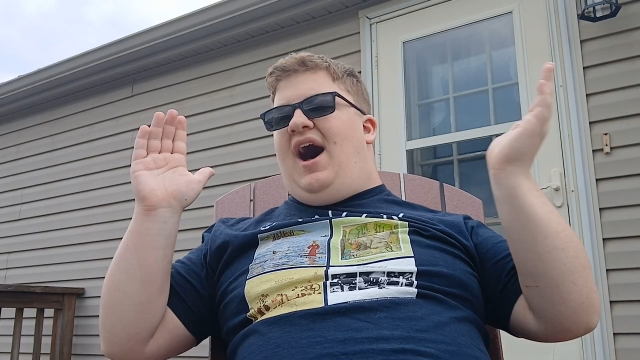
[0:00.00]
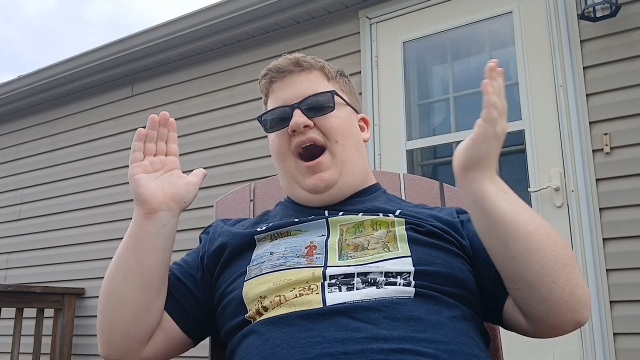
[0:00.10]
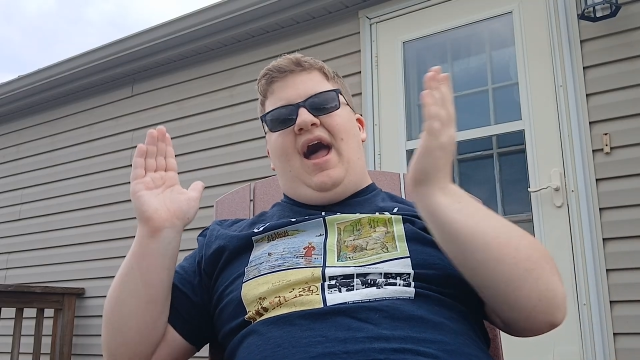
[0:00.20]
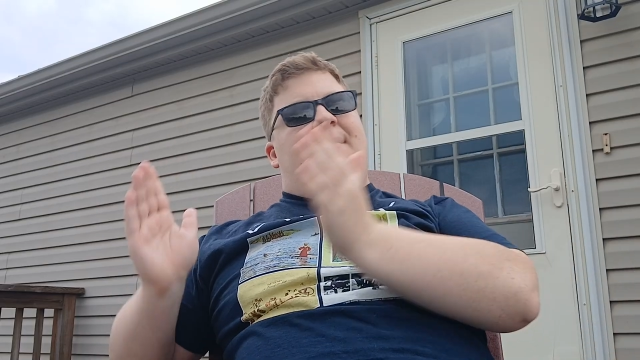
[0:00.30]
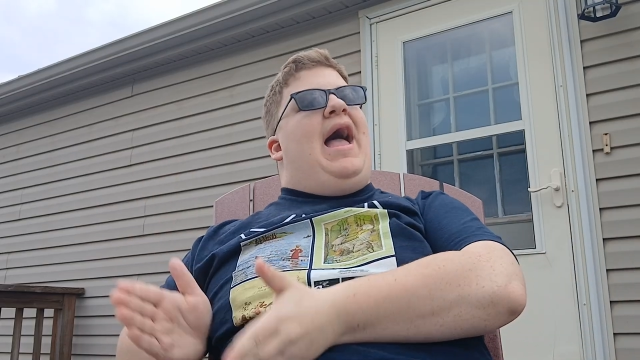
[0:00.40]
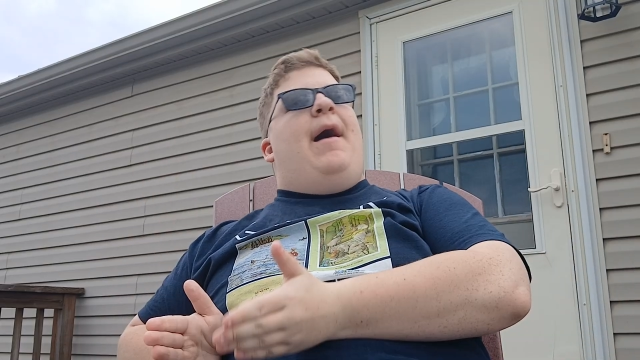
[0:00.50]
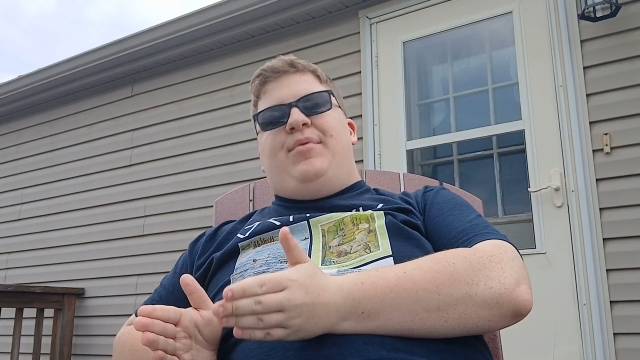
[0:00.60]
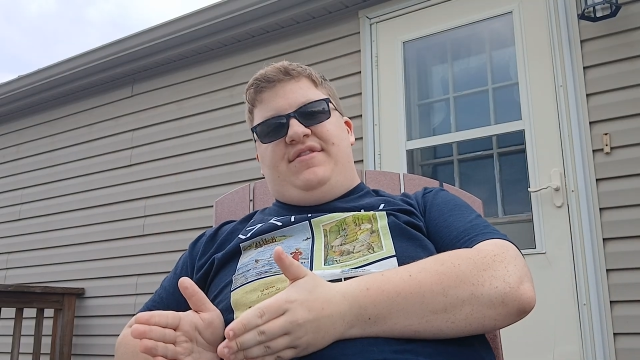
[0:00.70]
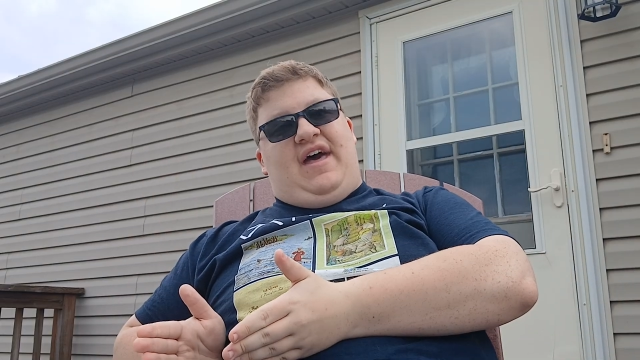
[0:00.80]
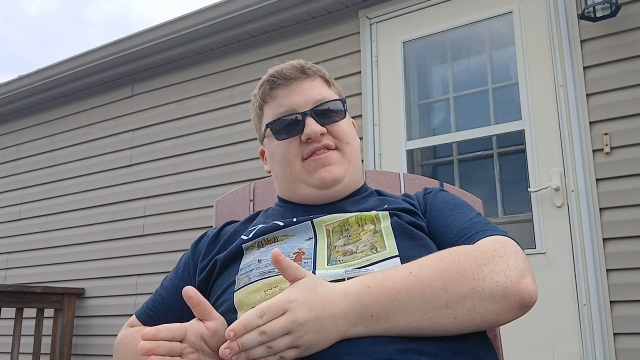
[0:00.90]
I'm
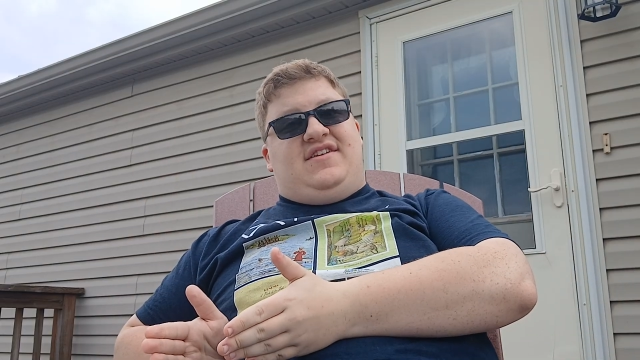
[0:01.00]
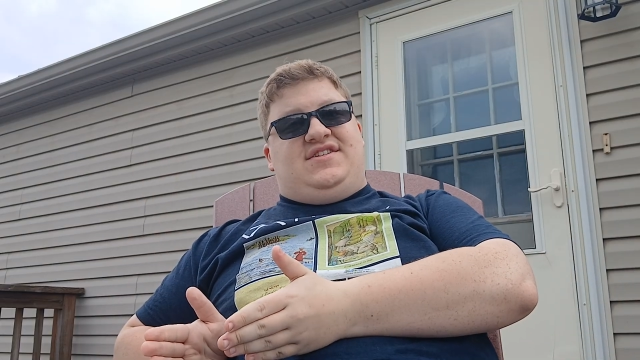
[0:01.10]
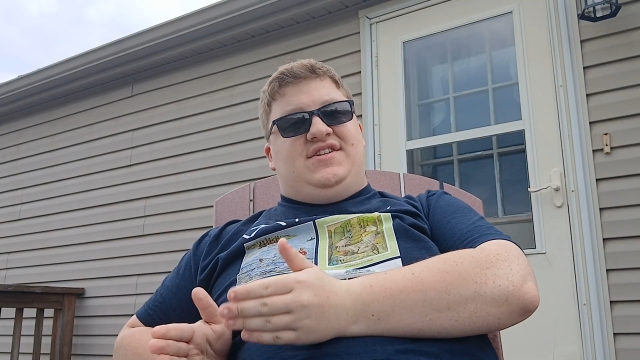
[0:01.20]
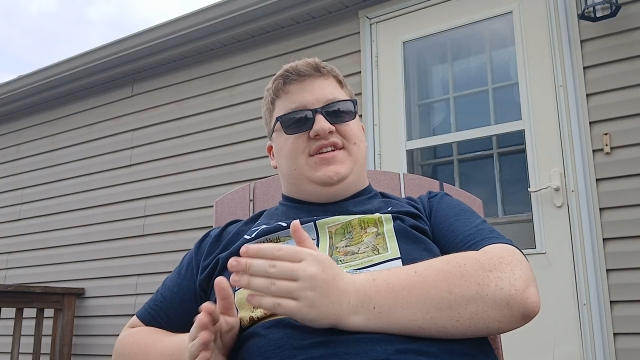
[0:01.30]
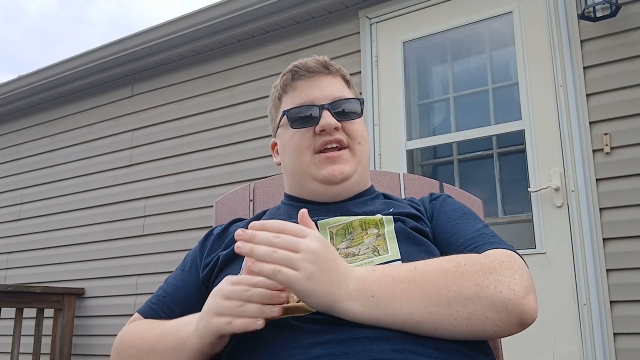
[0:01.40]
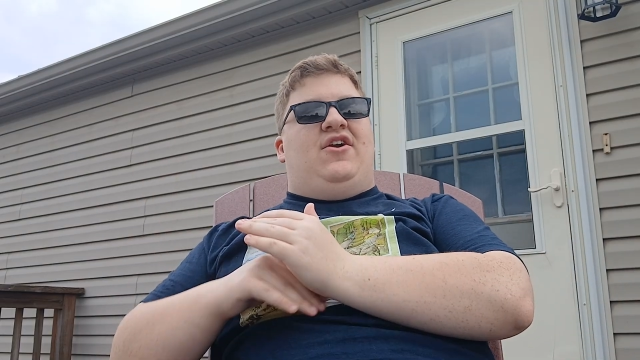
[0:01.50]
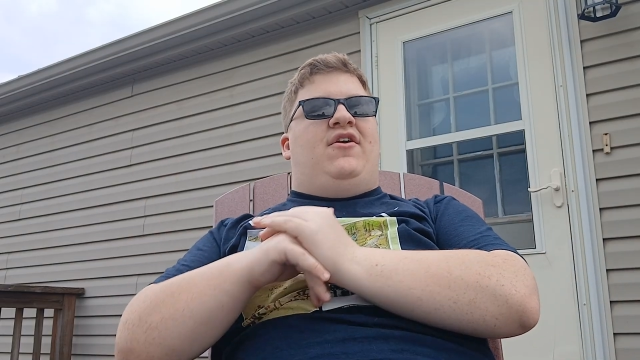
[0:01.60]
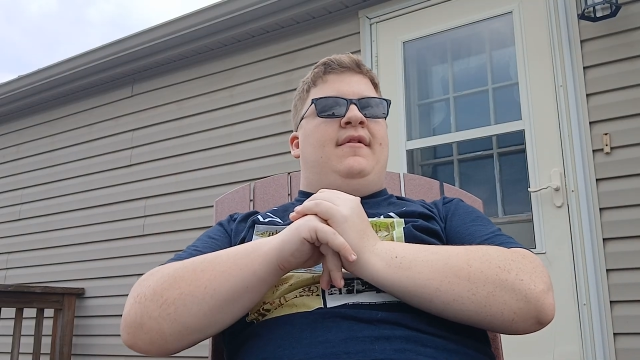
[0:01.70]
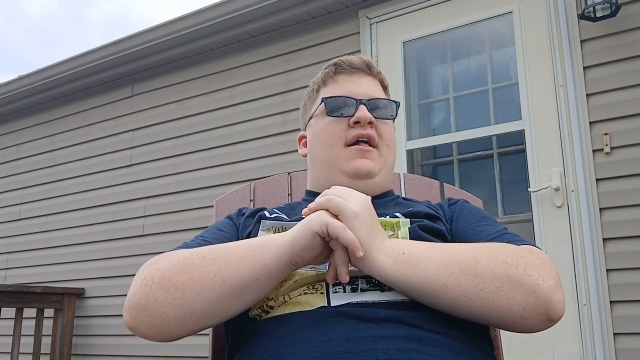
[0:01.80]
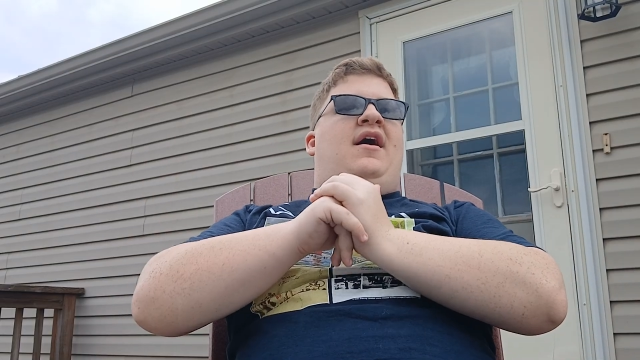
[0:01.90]
happy that this is
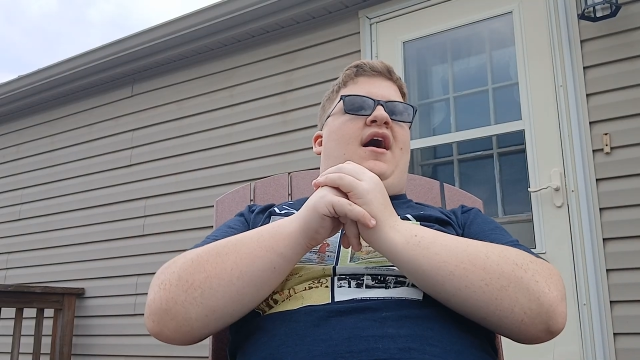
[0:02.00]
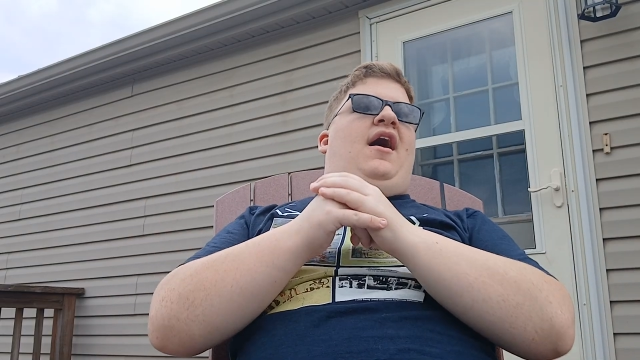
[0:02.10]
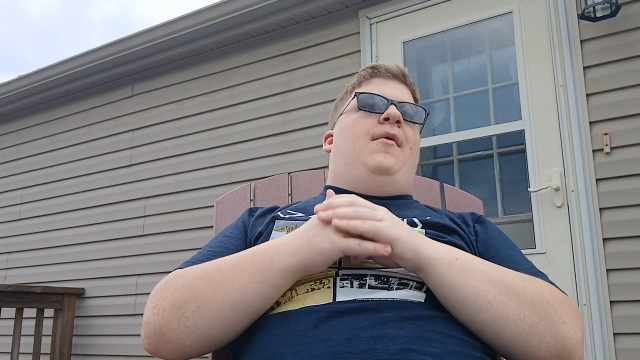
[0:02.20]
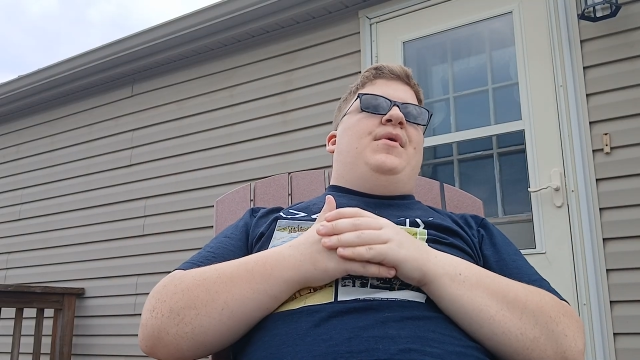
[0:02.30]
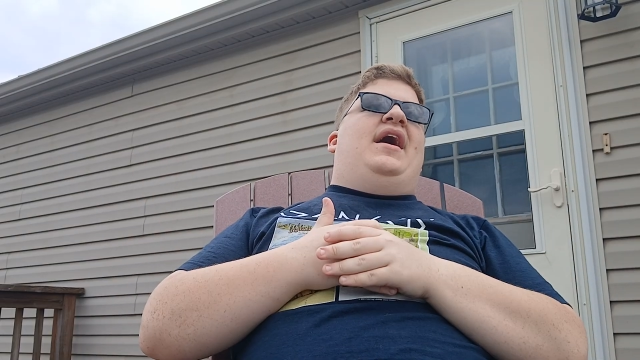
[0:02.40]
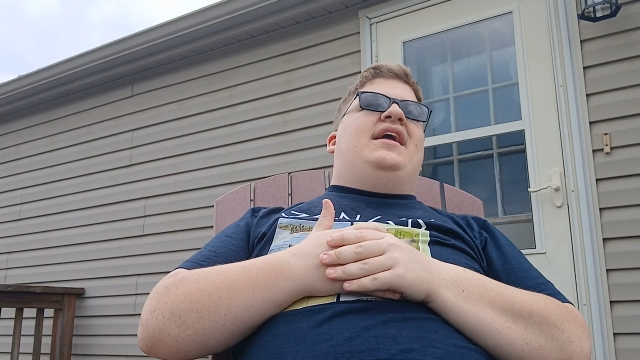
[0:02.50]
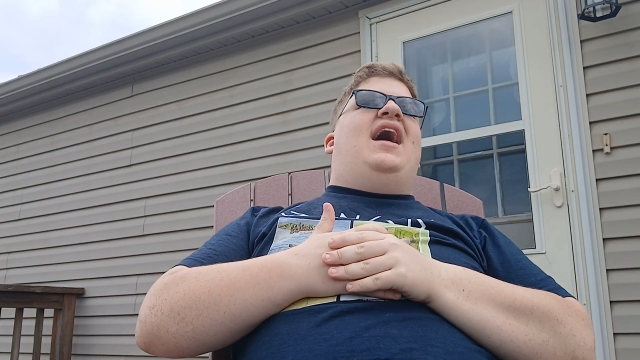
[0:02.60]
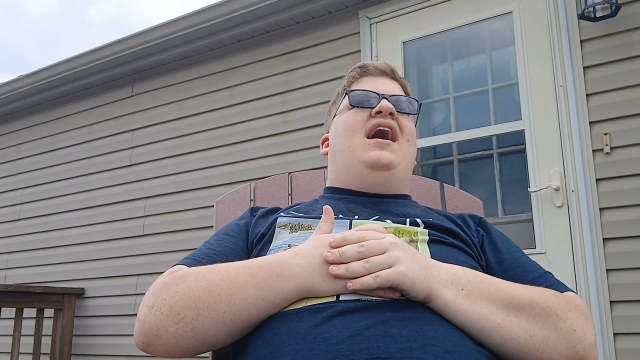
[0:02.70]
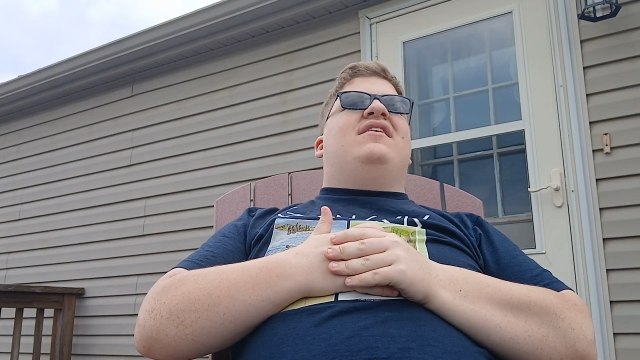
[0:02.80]
here. Again, I